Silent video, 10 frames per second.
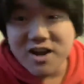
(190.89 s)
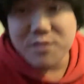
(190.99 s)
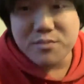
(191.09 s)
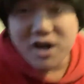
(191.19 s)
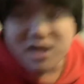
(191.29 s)
I
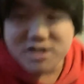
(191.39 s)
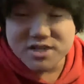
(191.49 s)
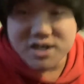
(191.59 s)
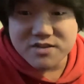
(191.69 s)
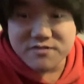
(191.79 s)

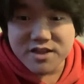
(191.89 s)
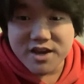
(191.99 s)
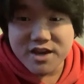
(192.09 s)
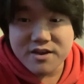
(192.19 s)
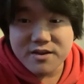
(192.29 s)
apologize for
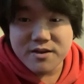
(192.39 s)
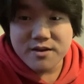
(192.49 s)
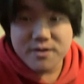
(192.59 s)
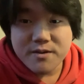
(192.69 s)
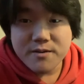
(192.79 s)
that.
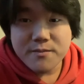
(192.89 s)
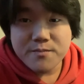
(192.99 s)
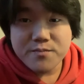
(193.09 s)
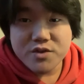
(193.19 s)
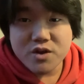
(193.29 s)

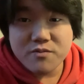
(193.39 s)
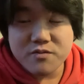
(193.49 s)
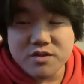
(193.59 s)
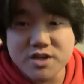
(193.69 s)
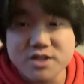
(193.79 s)

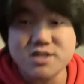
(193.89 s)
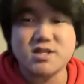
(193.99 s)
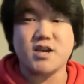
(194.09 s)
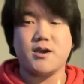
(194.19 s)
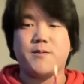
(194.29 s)
Hopefully you'll
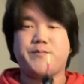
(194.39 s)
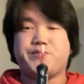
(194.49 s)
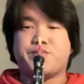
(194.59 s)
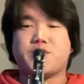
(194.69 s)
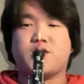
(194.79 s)
stay.
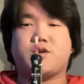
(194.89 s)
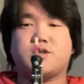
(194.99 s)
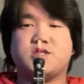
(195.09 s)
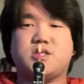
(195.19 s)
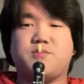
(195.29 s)
You can
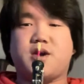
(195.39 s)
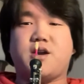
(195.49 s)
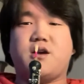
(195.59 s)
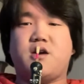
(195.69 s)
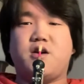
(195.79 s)
see my
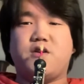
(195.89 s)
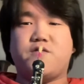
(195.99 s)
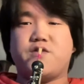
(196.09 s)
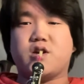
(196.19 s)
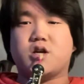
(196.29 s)

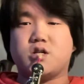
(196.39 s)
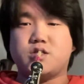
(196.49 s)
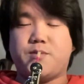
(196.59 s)
fingers.